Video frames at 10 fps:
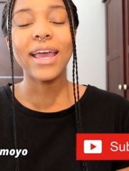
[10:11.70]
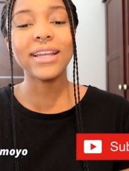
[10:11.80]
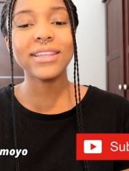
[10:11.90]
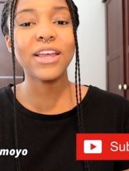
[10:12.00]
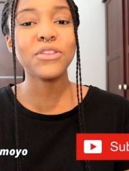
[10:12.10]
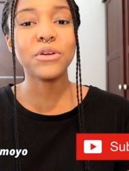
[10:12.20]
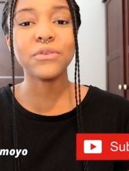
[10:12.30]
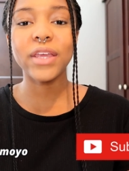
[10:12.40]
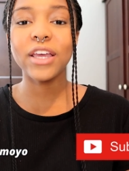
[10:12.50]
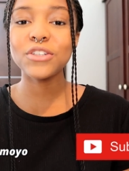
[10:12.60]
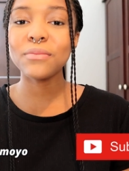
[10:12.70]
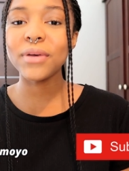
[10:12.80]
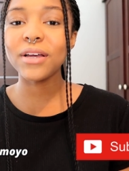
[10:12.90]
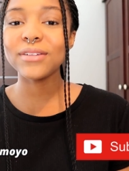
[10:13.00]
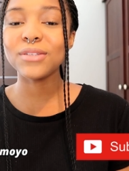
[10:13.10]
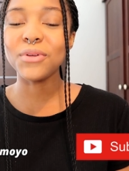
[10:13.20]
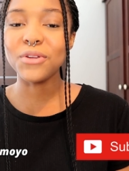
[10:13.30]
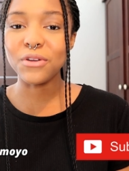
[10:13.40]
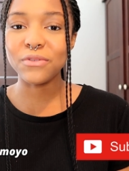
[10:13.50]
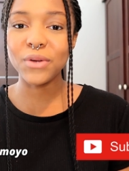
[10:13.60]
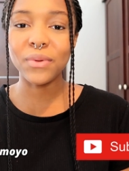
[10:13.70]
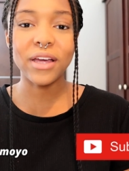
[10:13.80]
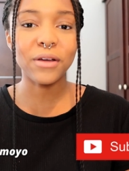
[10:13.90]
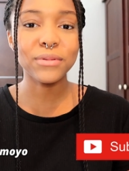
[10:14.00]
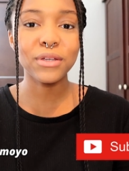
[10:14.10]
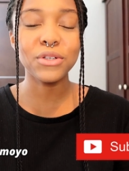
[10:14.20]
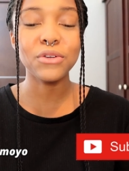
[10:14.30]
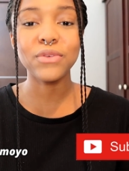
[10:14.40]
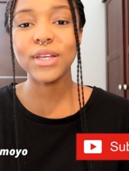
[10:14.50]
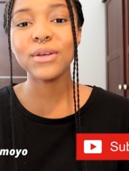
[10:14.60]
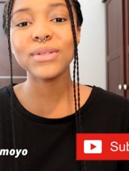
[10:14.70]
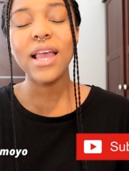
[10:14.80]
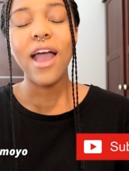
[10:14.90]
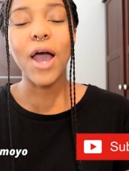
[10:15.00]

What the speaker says: and hit that notification bell to be notified when I upload new videos.